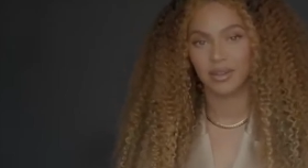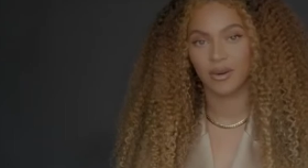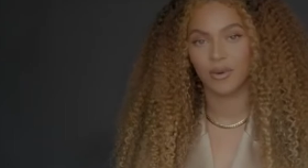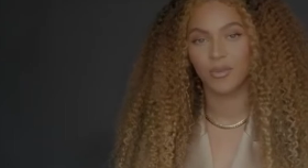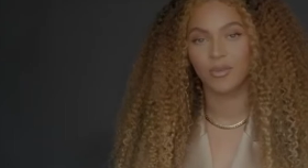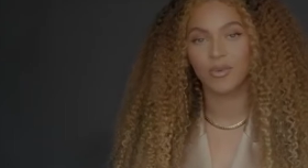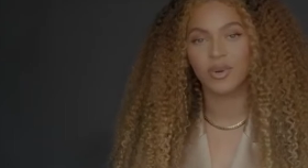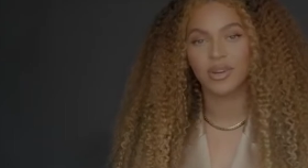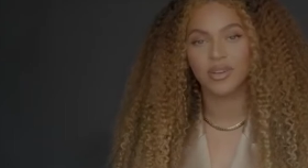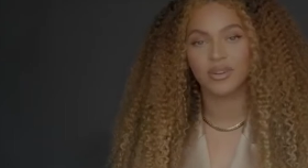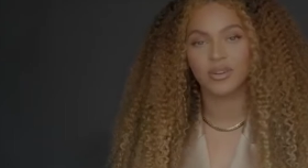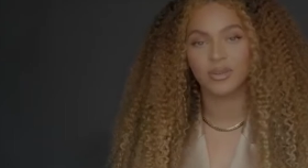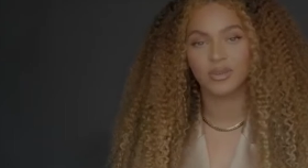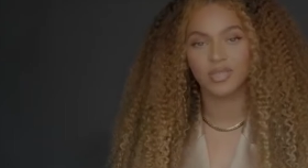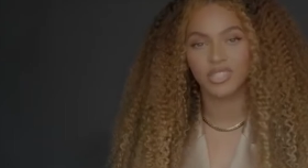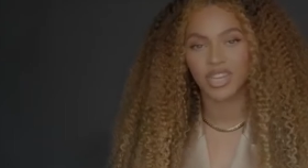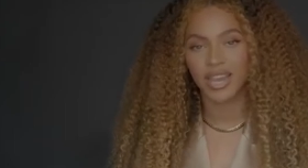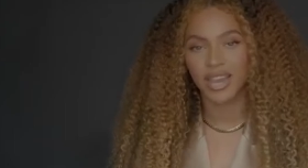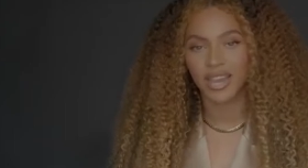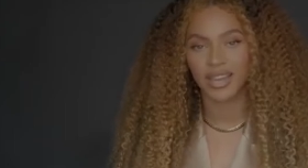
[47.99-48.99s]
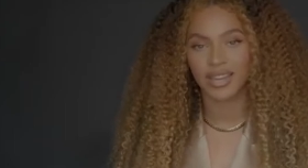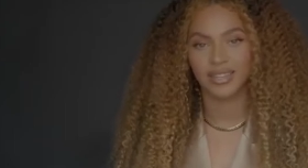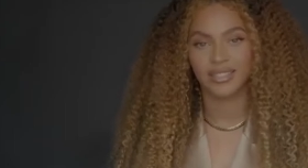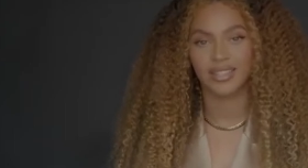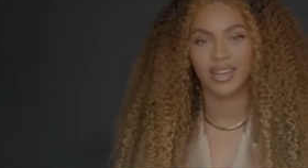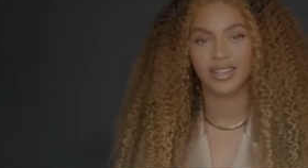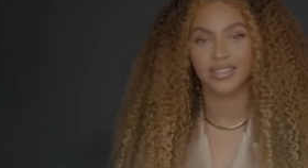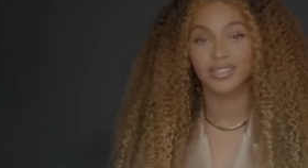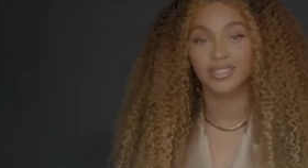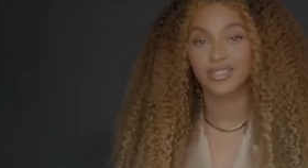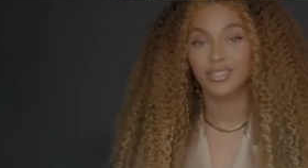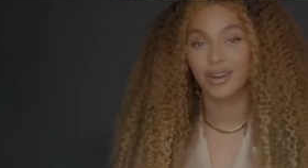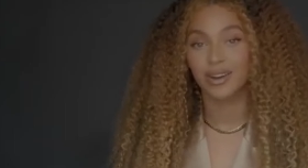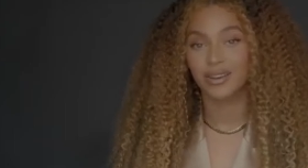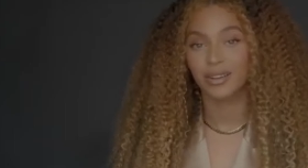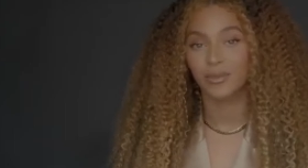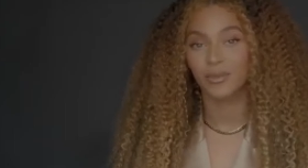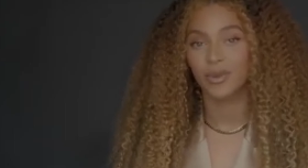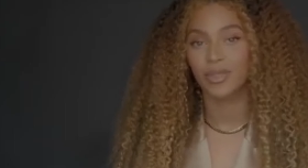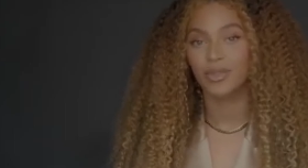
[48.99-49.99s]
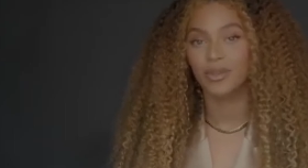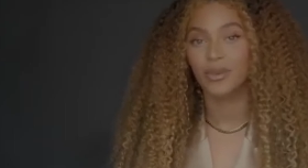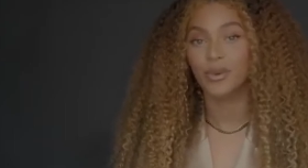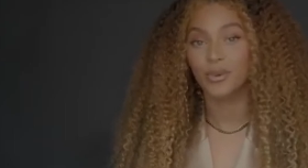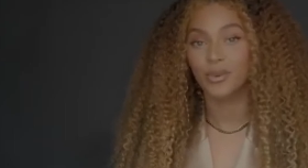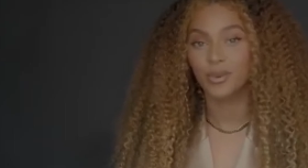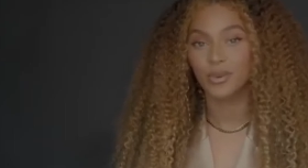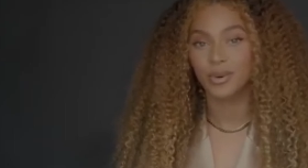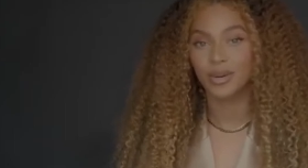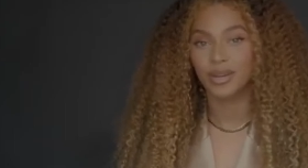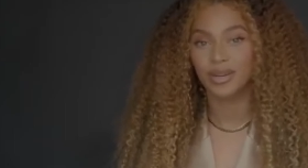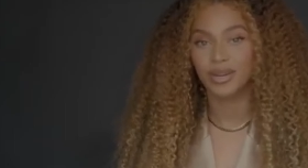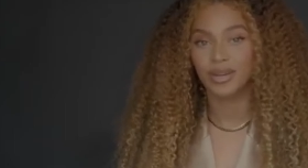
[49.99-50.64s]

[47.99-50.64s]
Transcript: Real change has started with you,